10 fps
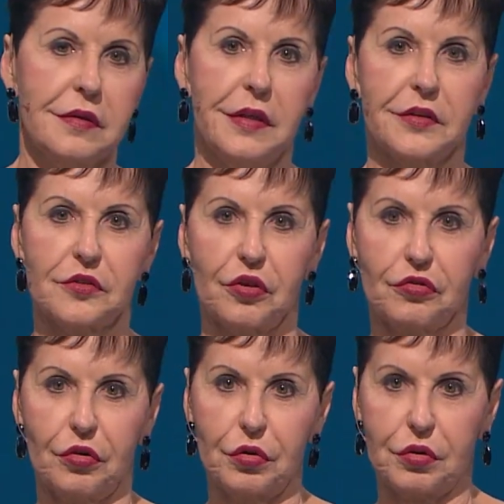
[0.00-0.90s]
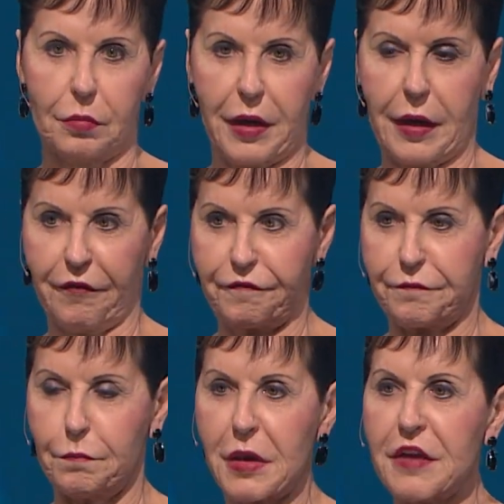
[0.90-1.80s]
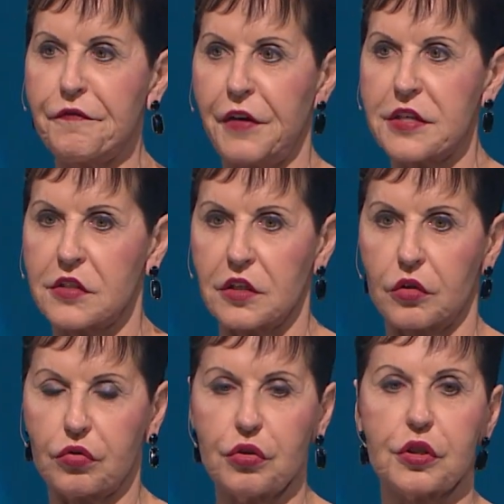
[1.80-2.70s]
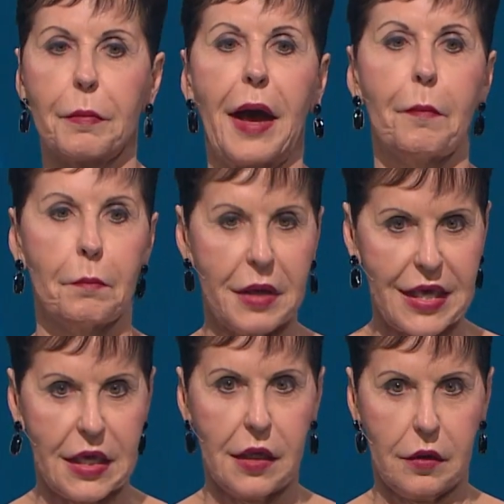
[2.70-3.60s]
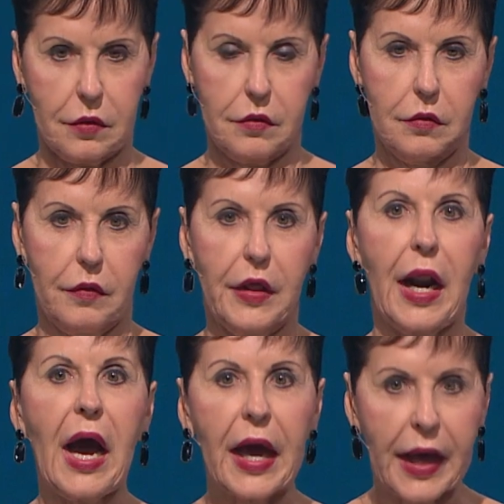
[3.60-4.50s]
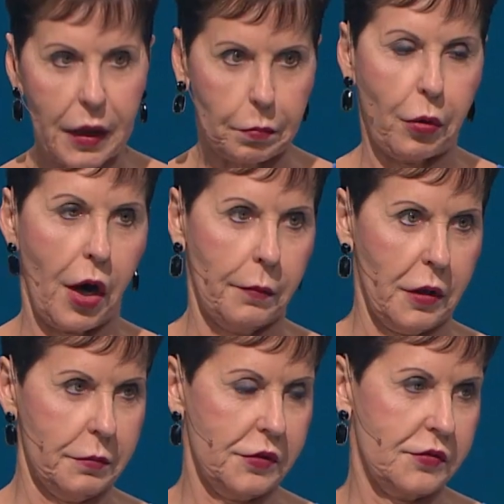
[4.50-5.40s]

It's the truth about me facing the truth about me that I had problems,